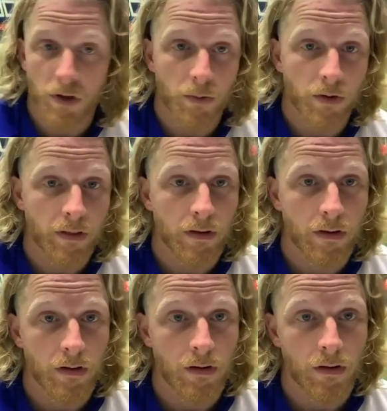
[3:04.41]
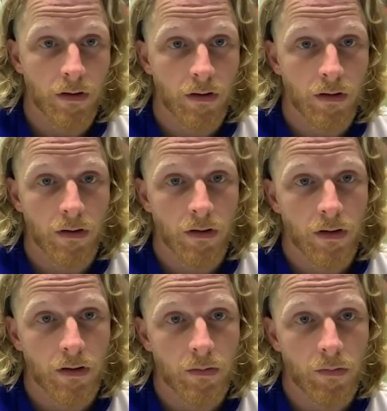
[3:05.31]
with.
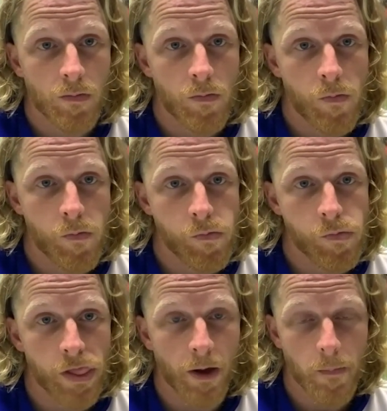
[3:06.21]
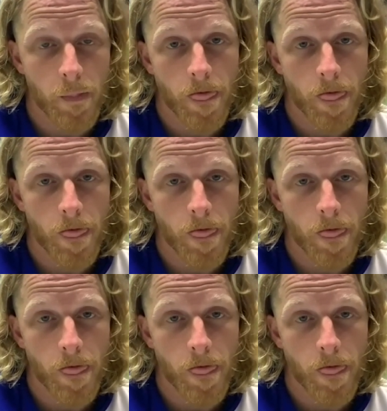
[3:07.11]
Thanks, Cole. Yep.